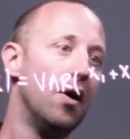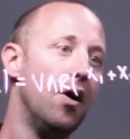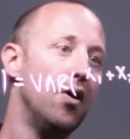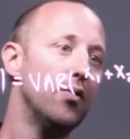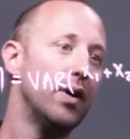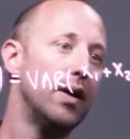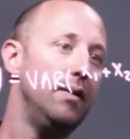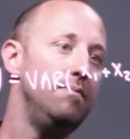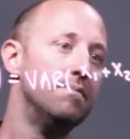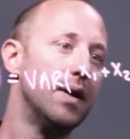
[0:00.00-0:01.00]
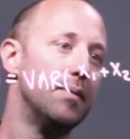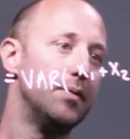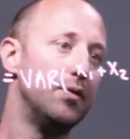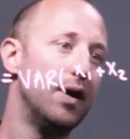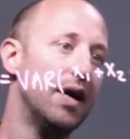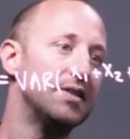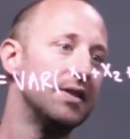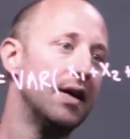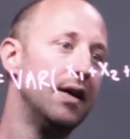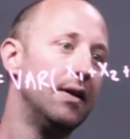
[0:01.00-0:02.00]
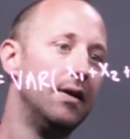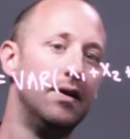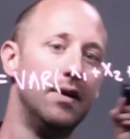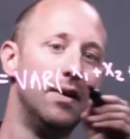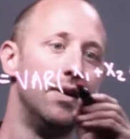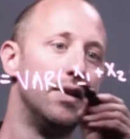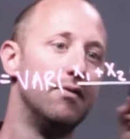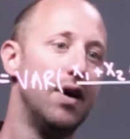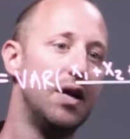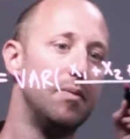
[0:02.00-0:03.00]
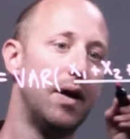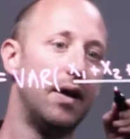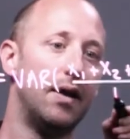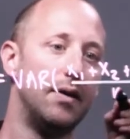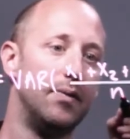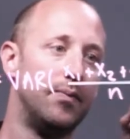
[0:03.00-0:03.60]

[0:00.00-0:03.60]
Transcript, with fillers: all the way up to xn divided by n.